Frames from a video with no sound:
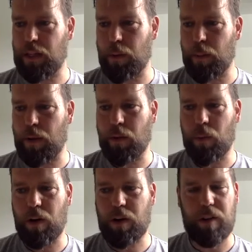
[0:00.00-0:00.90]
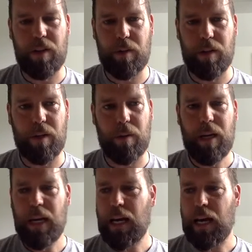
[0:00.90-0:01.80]
the work that you do,
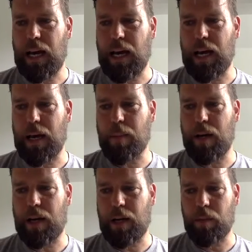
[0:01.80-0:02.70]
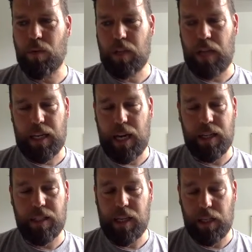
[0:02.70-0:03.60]
and I
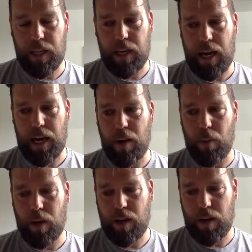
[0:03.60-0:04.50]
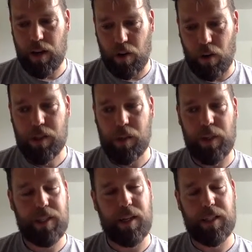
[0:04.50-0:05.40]
can't tell you how also
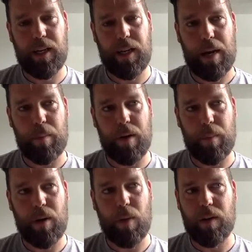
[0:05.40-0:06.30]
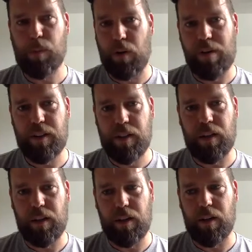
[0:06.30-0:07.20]
excited I am about where this project's
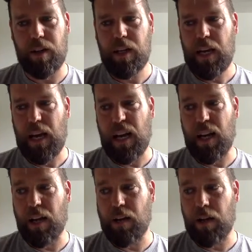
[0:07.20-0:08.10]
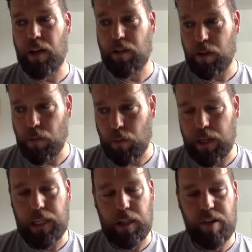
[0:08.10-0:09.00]
going to go, and I think
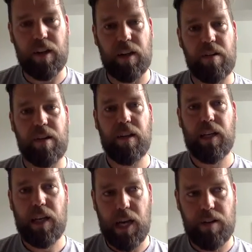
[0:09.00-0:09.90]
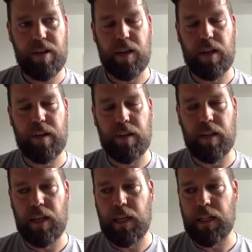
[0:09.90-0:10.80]
really change
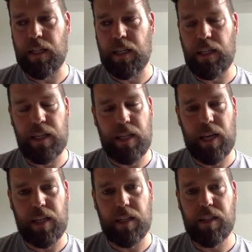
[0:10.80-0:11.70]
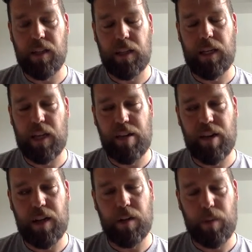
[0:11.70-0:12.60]
education in Kenya. Certainly
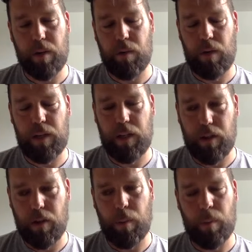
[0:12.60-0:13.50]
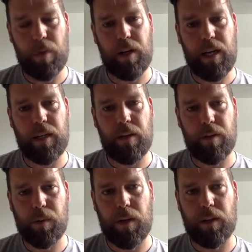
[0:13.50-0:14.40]
Kajiado, but I really hope and pray Kenya
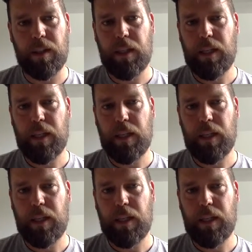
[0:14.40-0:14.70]
as well,